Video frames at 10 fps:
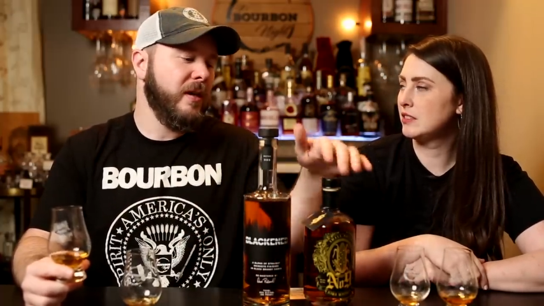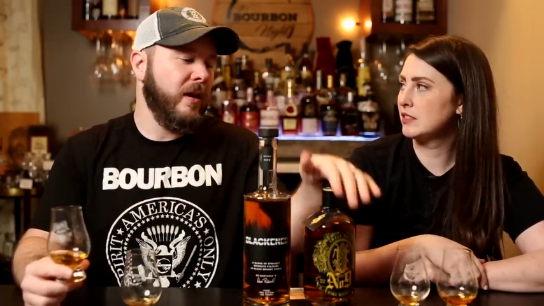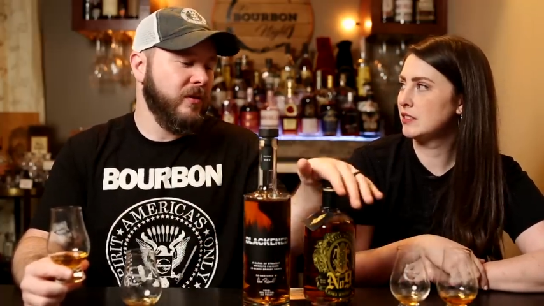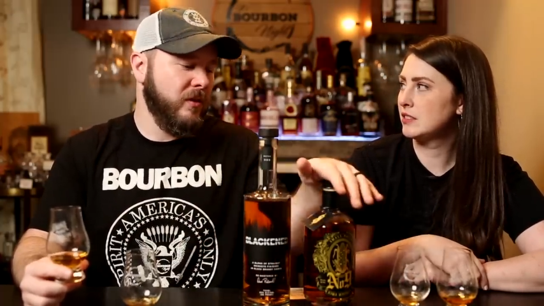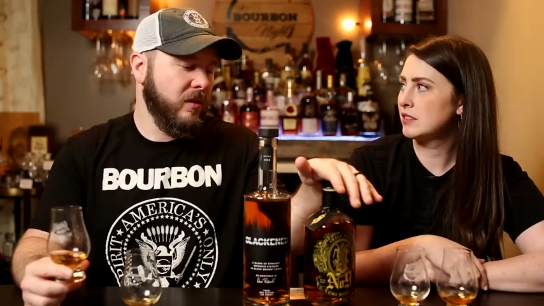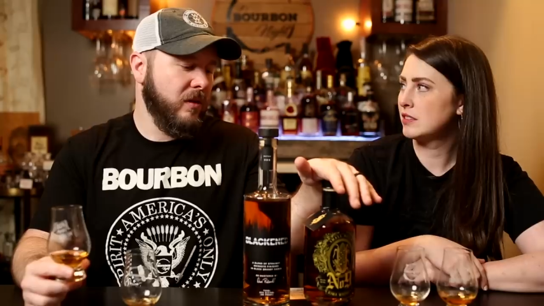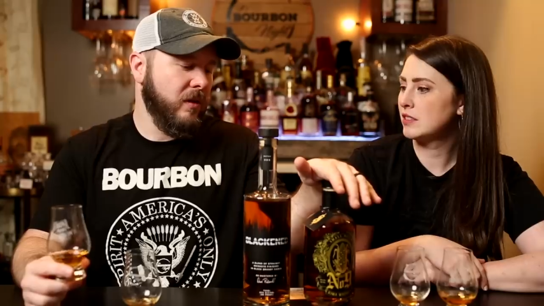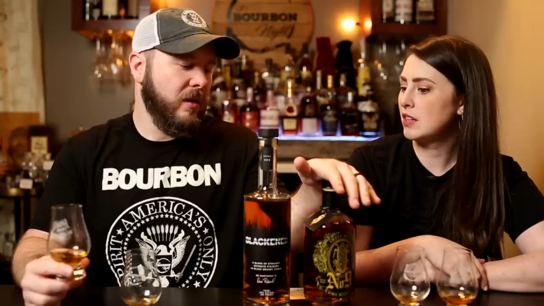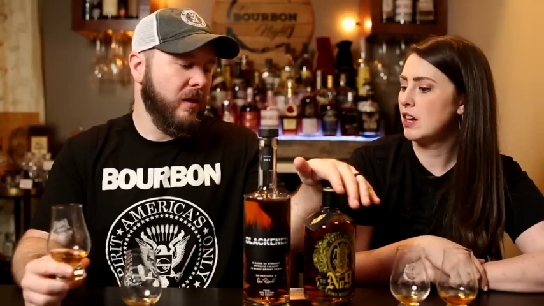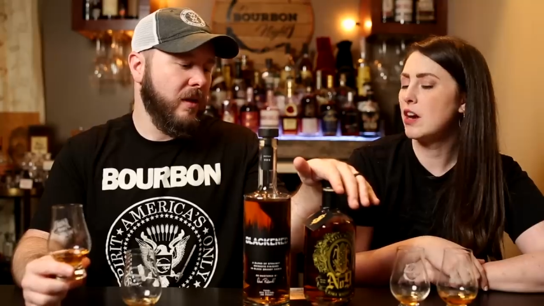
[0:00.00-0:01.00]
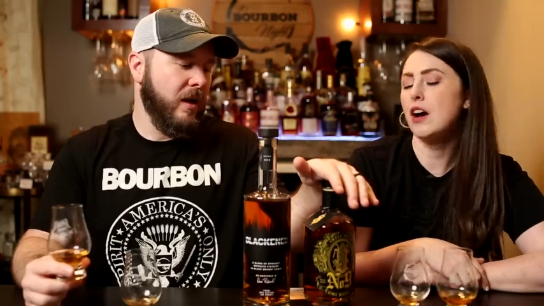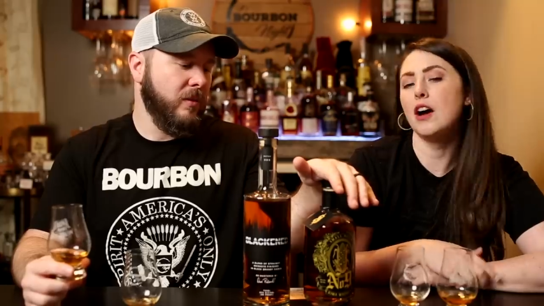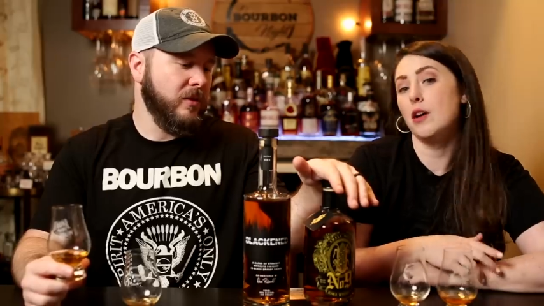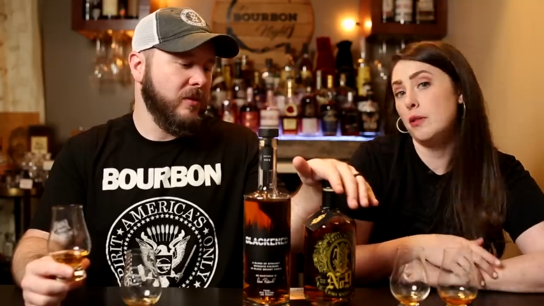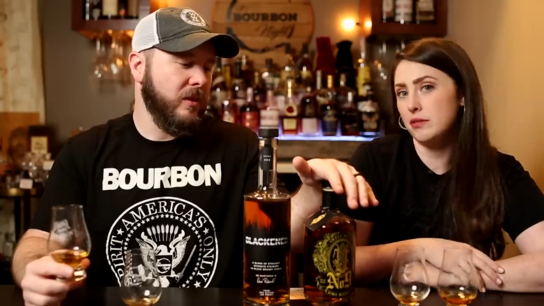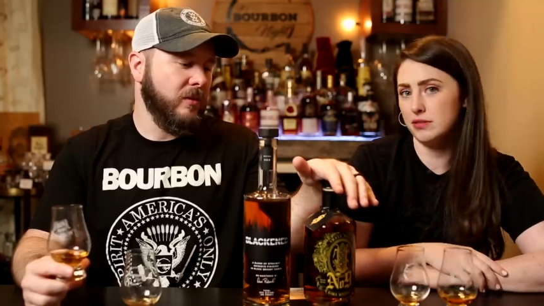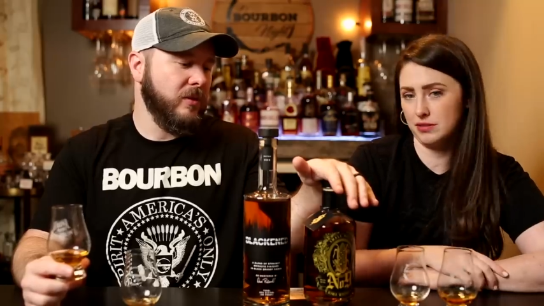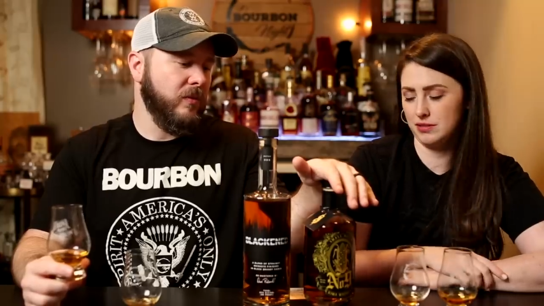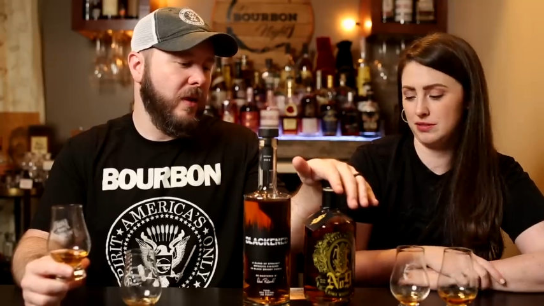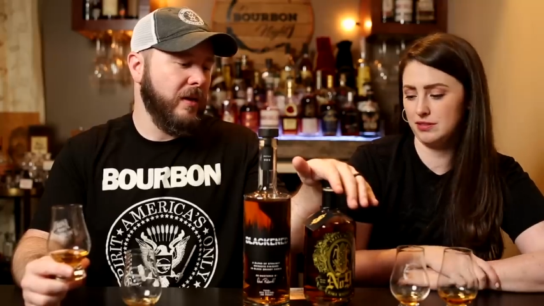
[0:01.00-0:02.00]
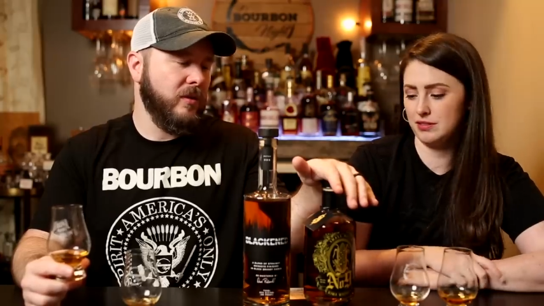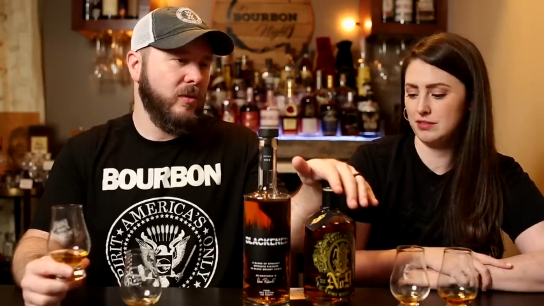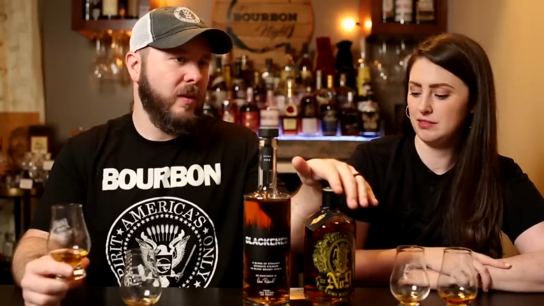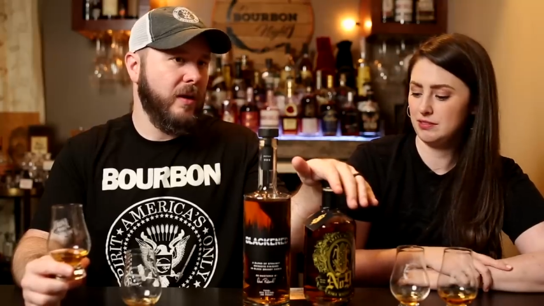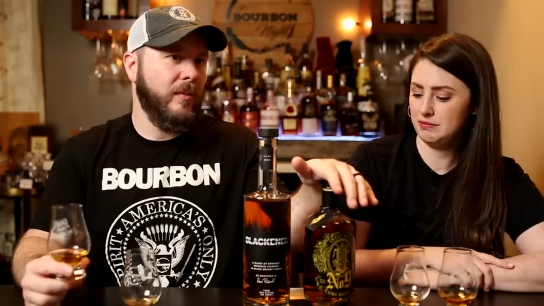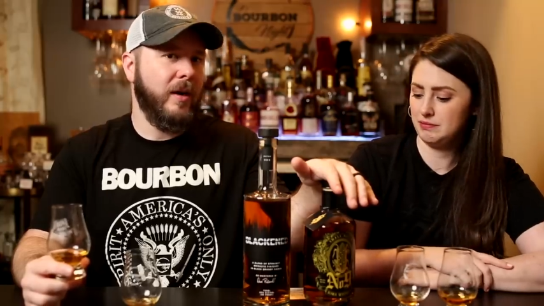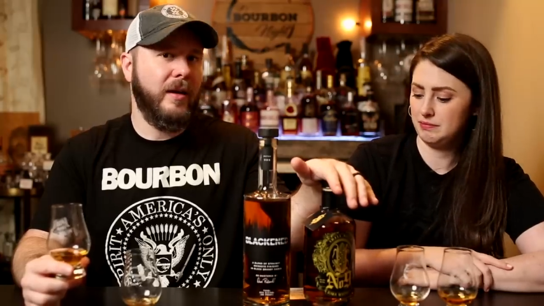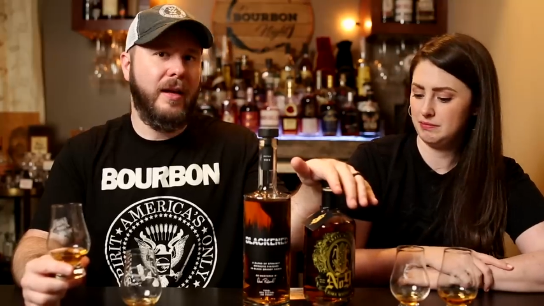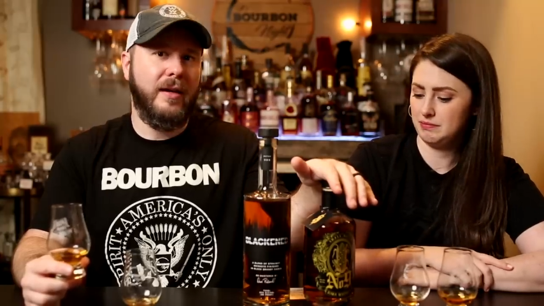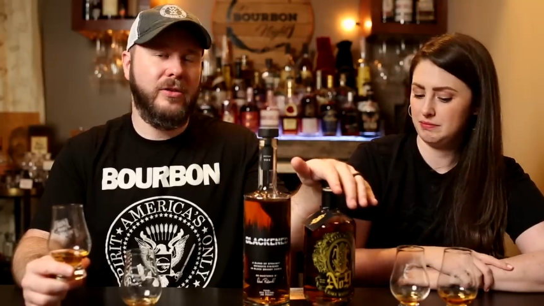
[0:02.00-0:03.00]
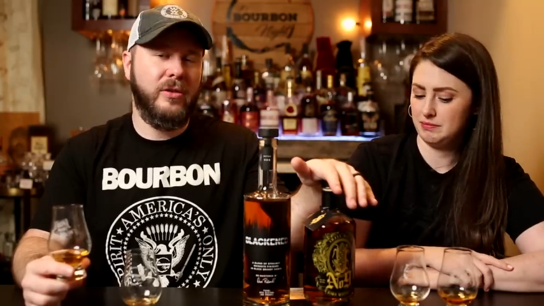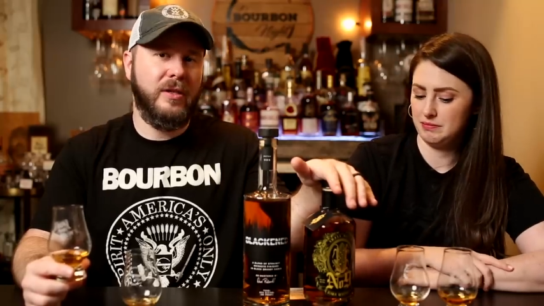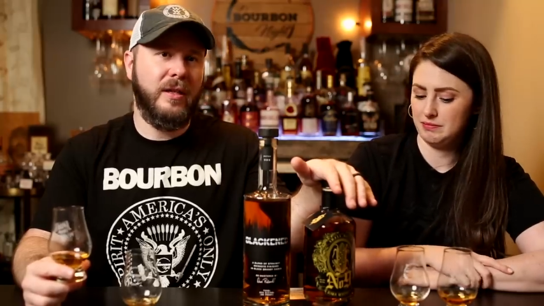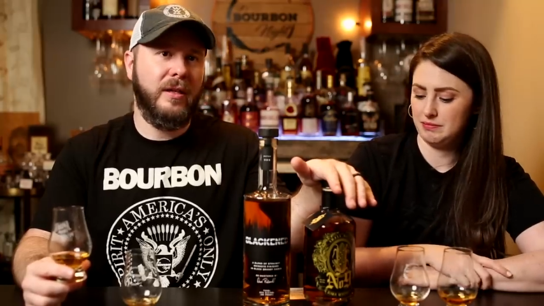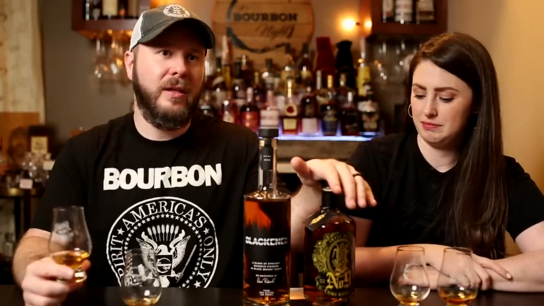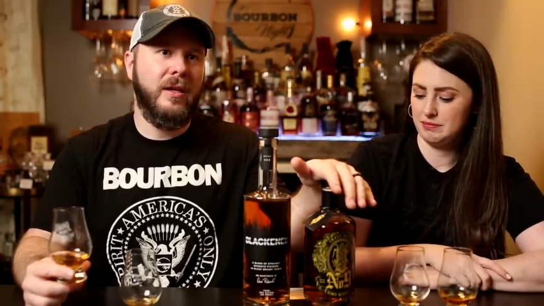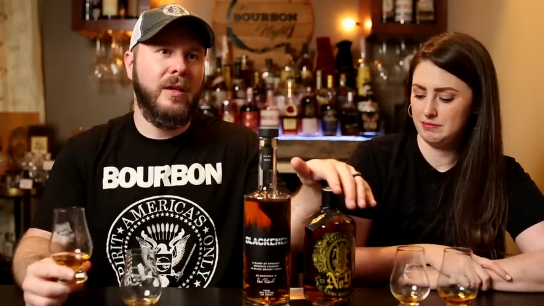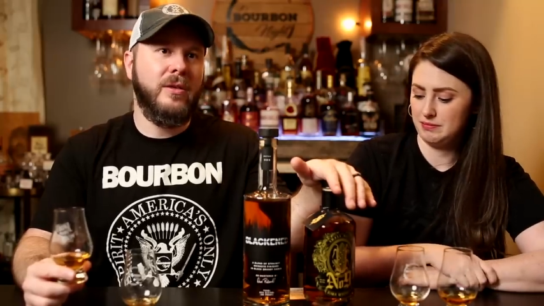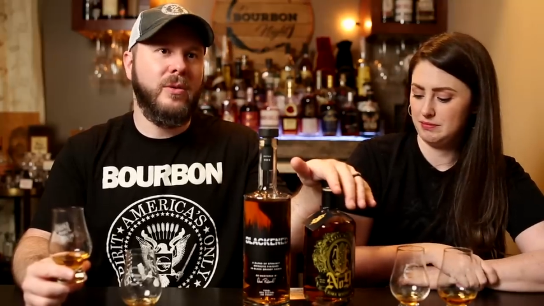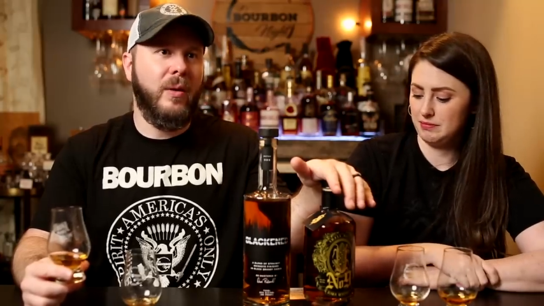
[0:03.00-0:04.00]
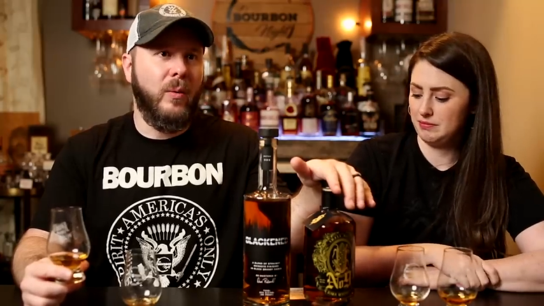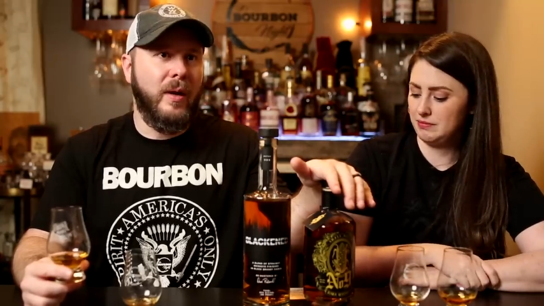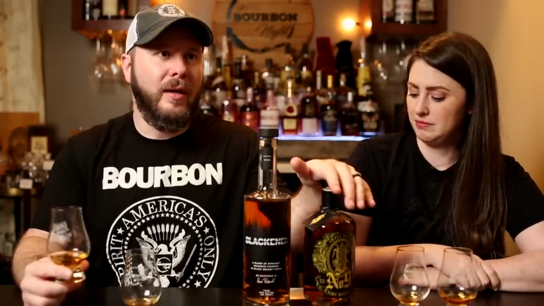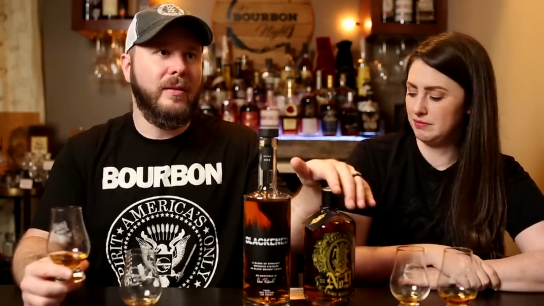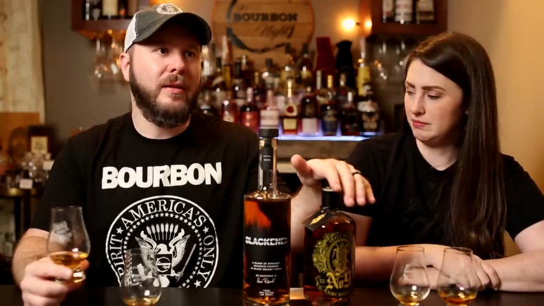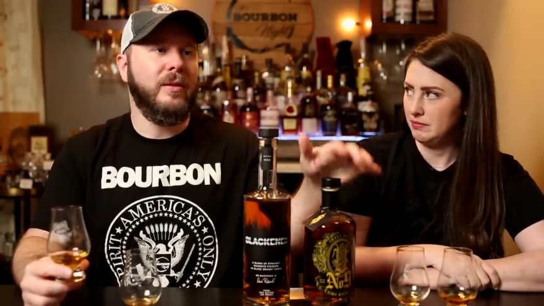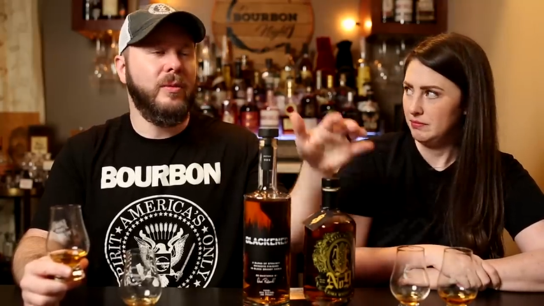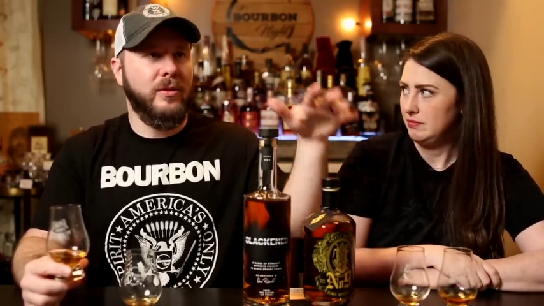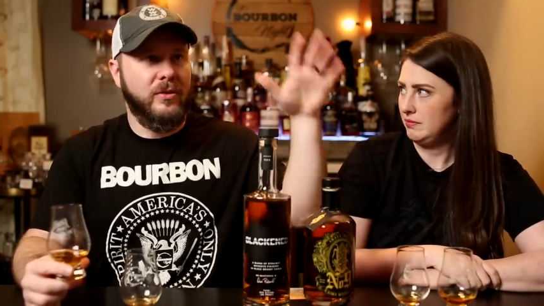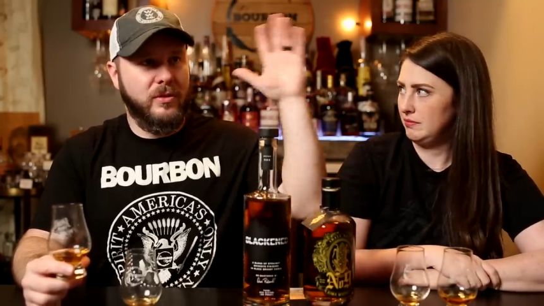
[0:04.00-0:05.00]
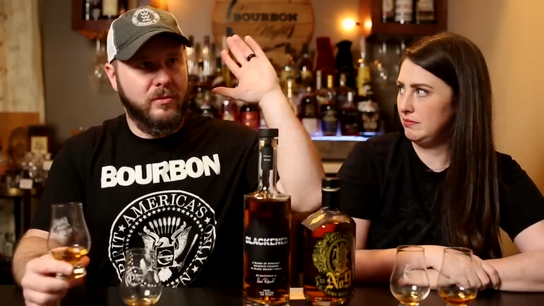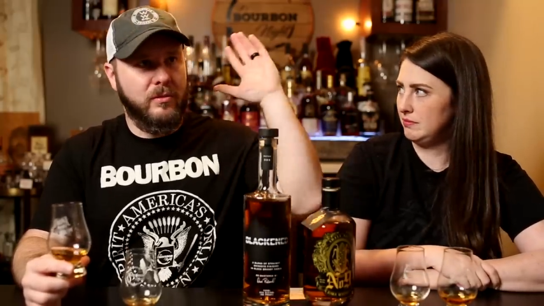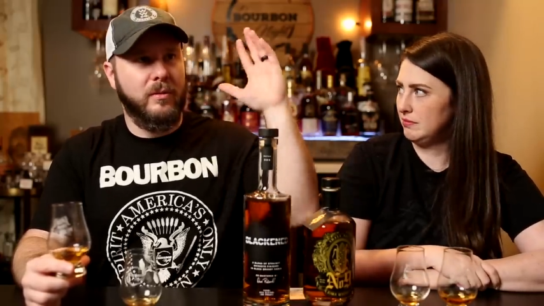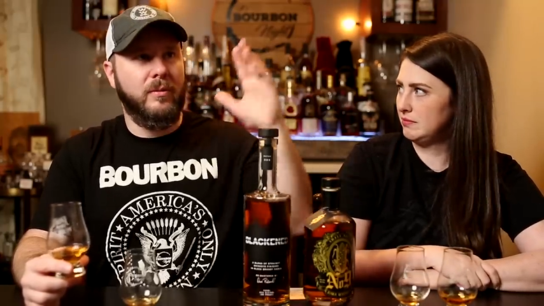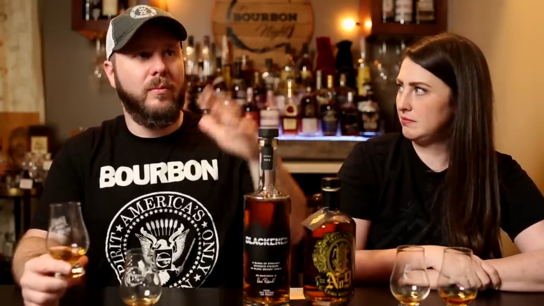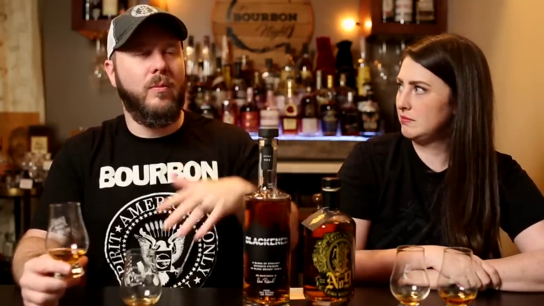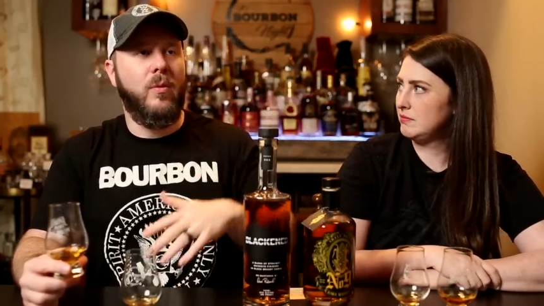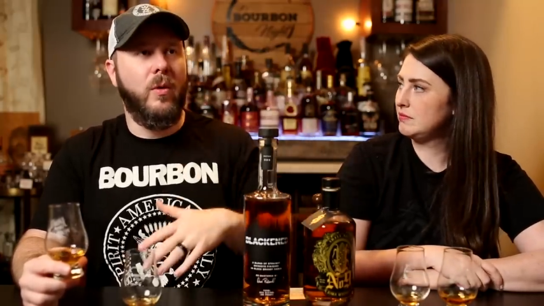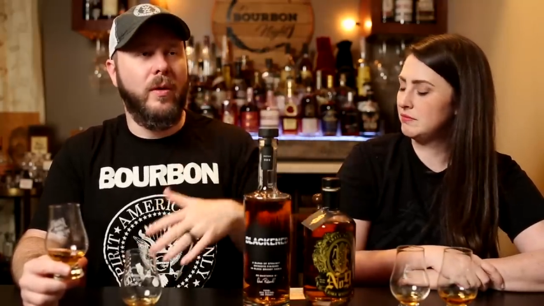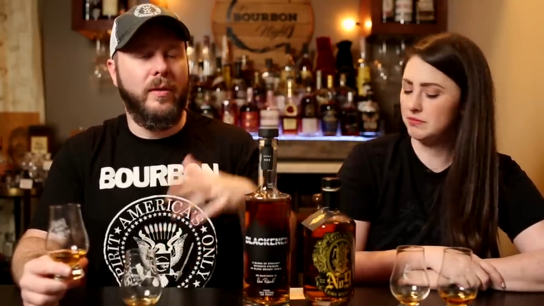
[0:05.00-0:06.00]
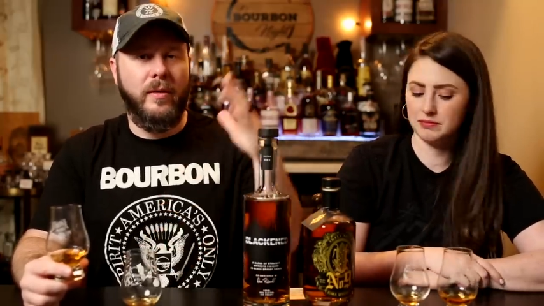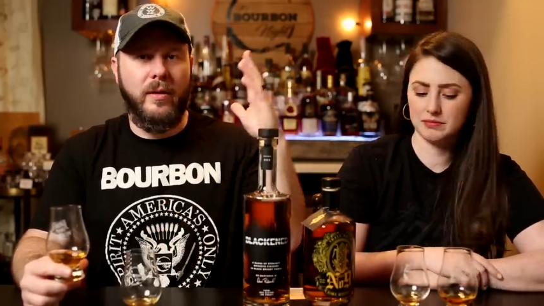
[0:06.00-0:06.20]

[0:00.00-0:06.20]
Speaker 1: concert that I was oh. I was invited to. A buddy of mine had an extra ticket, so I went, and it was more in